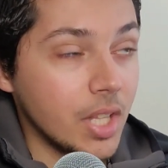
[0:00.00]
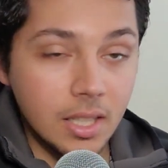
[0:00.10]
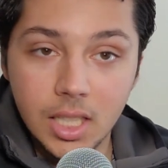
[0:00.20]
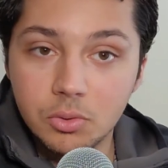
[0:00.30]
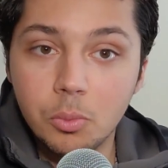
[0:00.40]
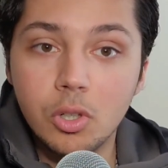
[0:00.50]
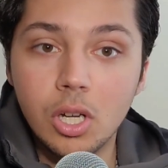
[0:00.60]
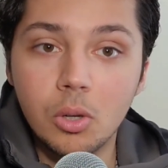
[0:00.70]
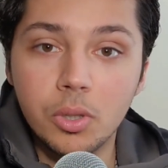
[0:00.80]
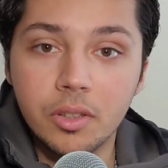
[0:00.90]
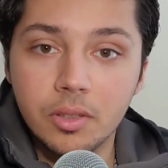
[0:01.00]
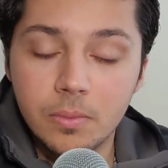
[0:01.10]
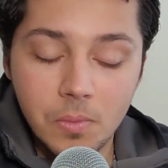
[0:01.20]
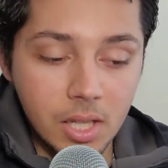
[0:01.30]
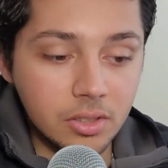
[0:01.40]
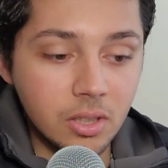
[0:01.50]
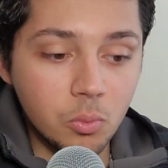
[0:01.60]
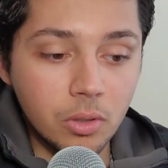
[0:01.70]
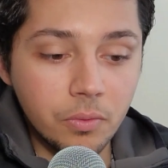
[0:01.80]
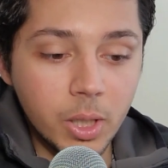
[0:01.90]
That's what we'll go with. I'll send
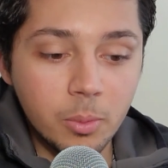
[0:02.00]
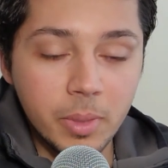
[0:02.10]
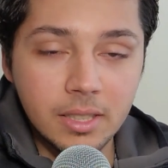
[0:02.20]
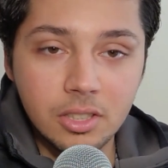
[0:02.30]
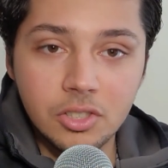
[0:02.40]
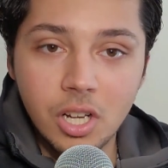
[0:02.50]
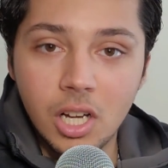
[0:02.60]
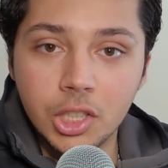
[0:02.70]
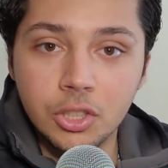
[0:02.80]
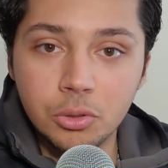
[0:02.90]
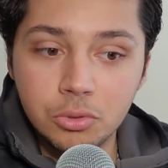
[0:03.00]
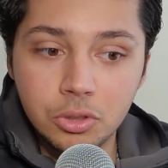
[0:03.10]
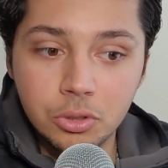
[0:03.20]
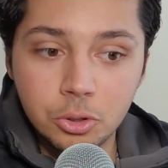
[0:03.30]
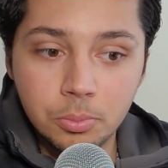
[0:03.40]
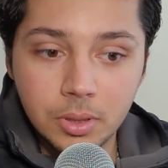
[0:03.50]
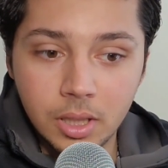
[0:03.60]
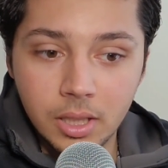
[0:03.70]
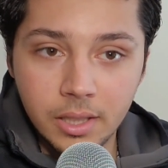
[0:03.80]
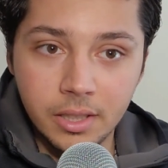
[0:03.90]
one final message on YouTube
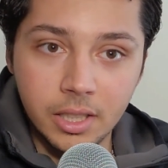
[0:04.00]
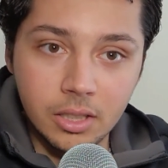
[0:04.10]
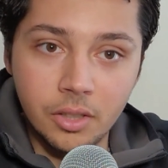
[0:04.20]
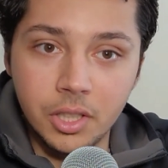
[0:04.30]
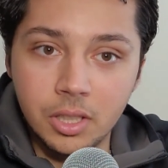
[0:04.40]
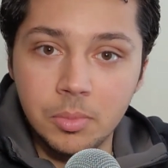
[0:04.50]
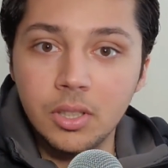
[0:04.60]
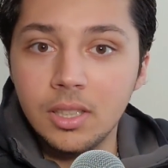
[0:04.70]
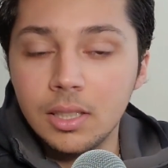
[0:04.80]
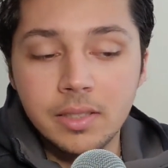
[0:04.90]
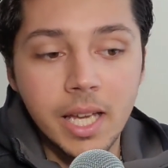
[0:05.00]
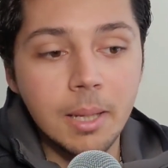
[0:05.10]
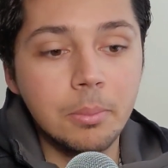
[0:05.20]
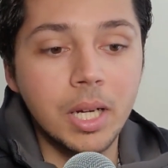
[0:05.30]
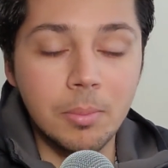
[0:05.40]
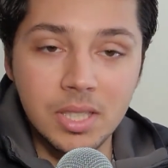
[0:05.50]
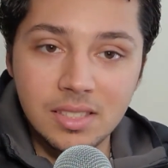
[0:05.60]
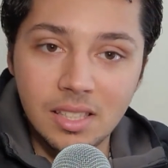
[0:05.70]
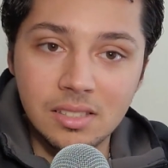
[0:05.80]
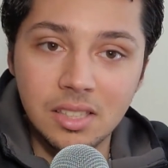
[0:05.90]
on the community tab, but I'm going to
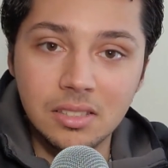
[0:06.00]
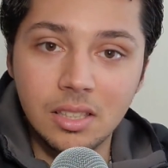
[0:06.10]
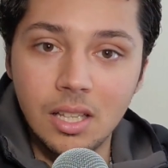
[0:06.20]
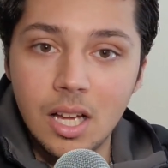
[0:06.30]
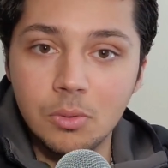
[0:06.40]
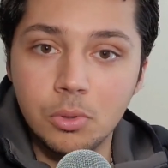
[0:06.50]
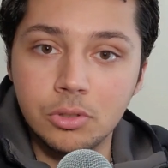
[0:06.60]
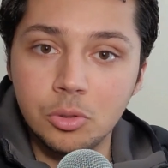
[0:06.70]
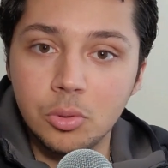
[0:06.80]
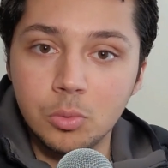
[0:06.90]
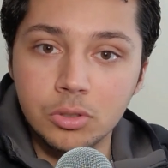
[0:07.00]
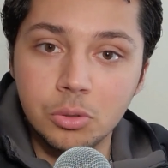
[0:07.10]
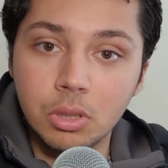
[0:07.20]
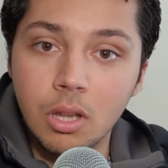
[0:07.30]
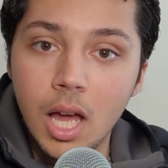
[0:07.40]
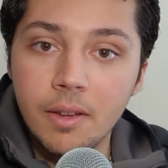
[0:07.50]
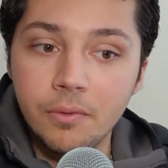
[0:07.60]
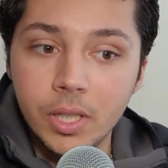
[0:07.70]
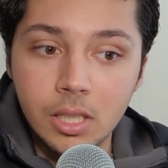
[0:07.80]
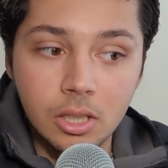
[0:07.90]
say 6 o'clock. We'll do a live
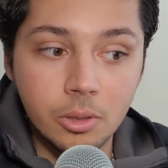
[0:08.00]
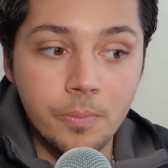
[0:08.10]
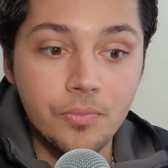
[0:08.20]
video,